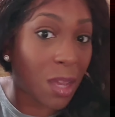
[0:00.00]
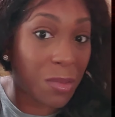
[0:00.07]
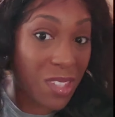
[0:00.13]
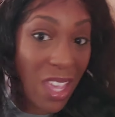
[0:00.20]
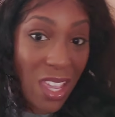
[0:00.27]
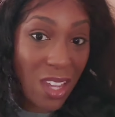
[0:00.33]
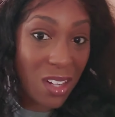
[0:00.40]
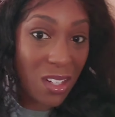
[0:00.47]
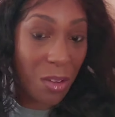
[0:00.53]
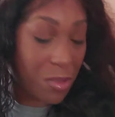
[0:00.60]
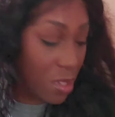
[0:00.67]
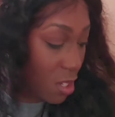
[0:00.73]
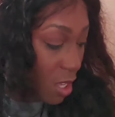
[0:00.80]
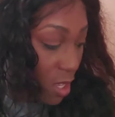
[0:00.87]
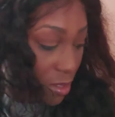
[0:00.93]
I'm taking it
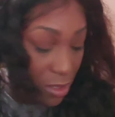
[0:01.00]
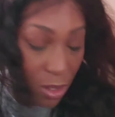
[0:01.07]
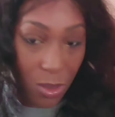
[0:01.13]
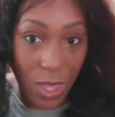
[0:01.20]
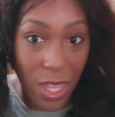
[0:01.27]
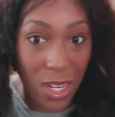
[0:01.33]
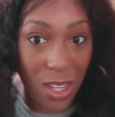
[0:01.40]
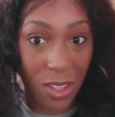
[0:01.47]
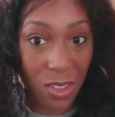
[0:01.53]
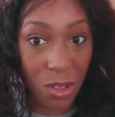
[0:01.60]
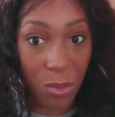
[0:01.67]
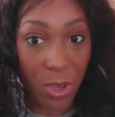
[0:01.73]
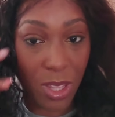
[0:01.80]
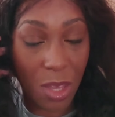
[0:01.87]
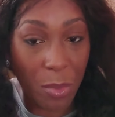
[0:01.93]
up today, so that
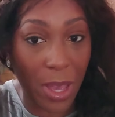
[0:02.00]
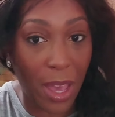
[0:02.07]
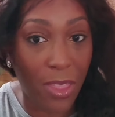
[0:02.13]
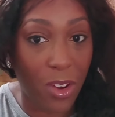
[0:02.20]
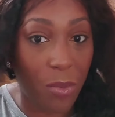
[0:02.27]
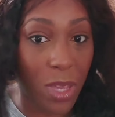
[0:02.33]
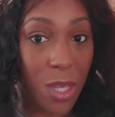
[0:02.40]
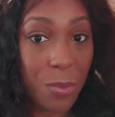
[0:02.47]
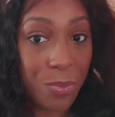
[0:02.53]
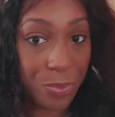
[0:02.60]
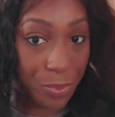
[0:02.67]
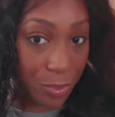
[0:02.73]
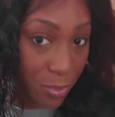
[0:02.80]
doesn't really bother me.